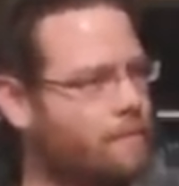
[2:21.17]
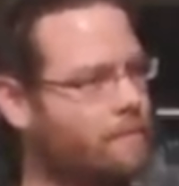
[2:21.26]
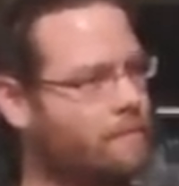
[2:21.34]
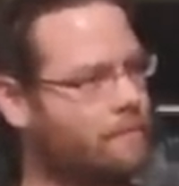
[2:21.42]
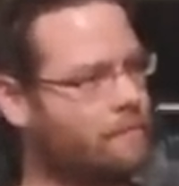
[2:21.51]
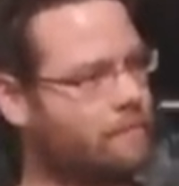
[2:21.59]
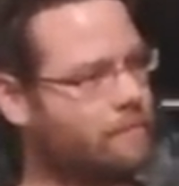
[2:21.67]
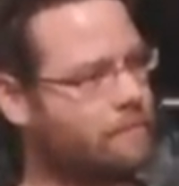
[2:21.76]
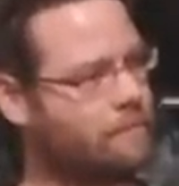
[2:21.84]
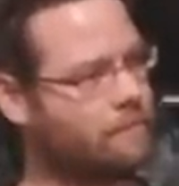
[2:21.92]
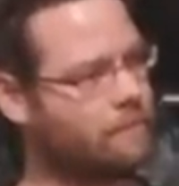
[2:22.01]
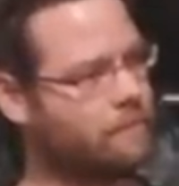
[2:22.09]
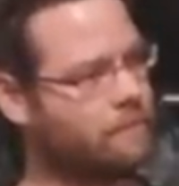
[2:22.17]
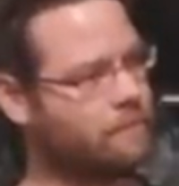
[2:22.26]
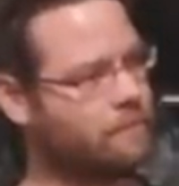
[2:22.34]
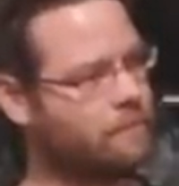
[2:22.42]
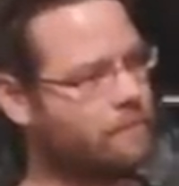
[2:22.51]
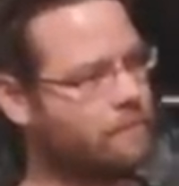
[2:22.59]

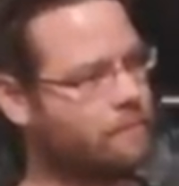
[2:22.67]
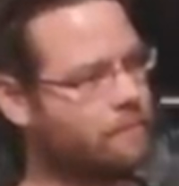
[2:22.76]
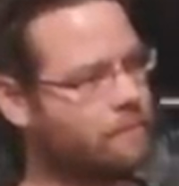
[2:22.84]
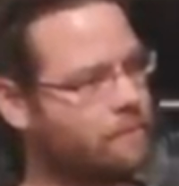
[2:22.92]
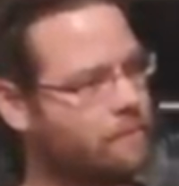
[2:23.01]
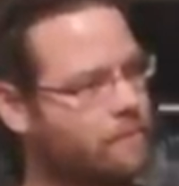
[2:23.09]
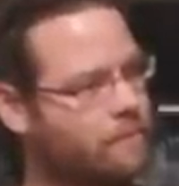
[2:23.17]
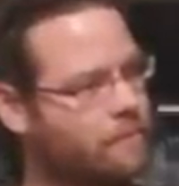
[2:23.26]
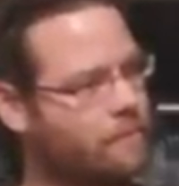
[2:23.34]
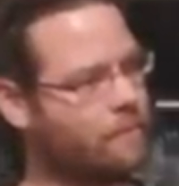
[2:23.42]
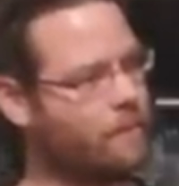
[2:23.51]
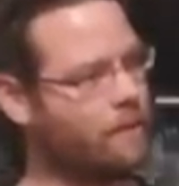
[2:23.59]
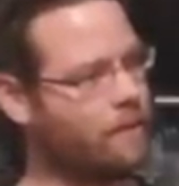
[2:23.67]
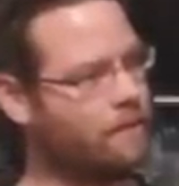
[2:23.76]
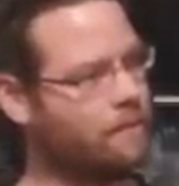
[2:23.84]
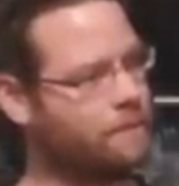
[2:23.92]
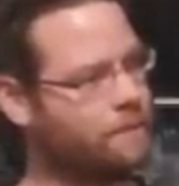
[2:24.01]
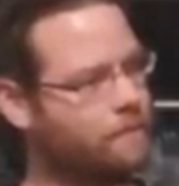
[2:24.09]

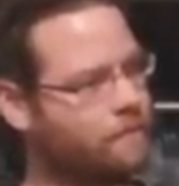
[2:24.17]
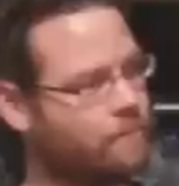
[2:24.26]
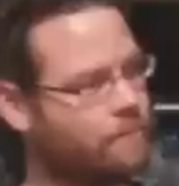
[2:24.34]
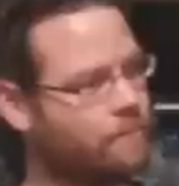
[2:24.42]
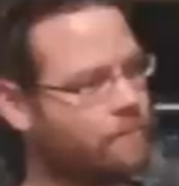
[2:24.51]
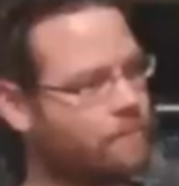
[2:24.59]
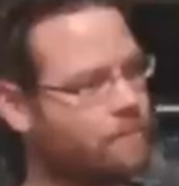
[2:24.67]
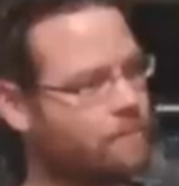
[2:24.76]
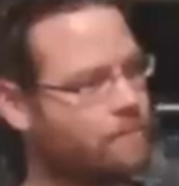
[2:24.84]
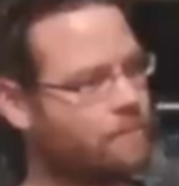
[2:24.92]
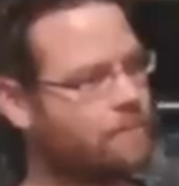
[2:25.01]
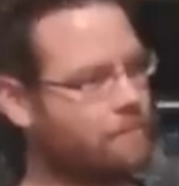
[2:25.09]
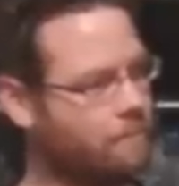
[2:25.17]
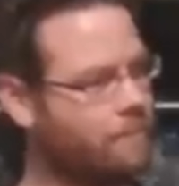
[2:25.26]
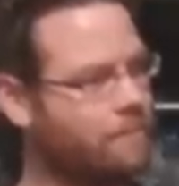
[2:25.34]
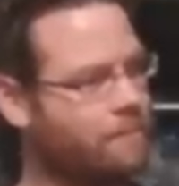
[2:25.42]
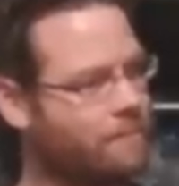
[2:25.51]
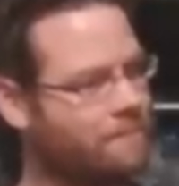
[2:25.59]

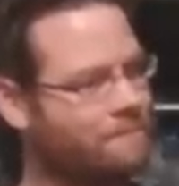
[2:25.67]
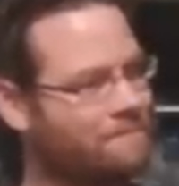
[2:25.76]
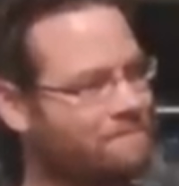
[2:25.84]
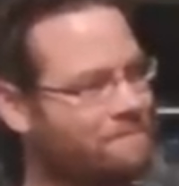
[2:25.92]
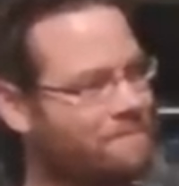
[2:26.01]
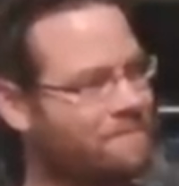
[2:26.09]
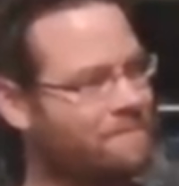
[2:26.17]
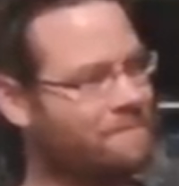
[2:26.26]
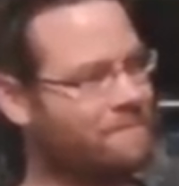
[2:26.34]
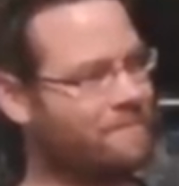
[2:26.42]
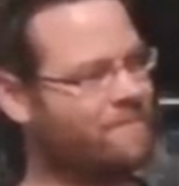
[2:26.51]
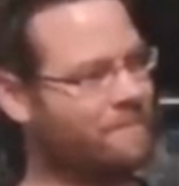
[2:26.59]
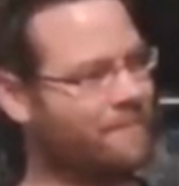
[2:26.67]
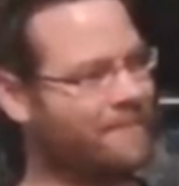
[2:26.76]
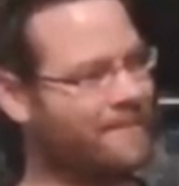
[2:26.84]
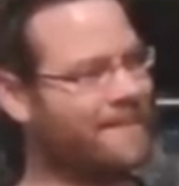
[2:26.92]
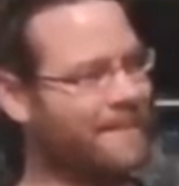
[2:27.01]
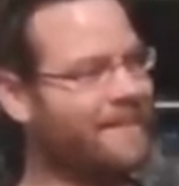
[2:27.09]

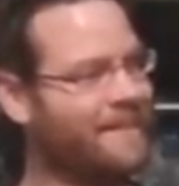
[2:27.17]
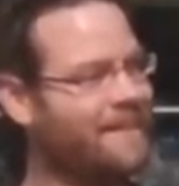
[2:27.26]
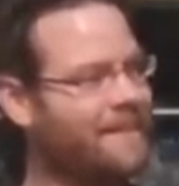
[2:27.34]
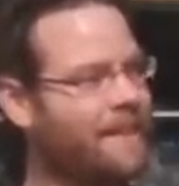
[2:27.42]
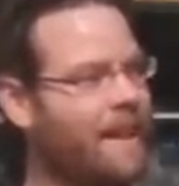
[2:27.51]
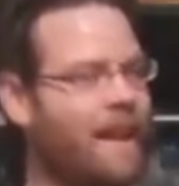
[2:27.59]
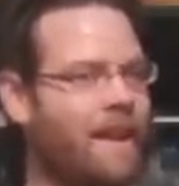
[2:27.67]
(silent)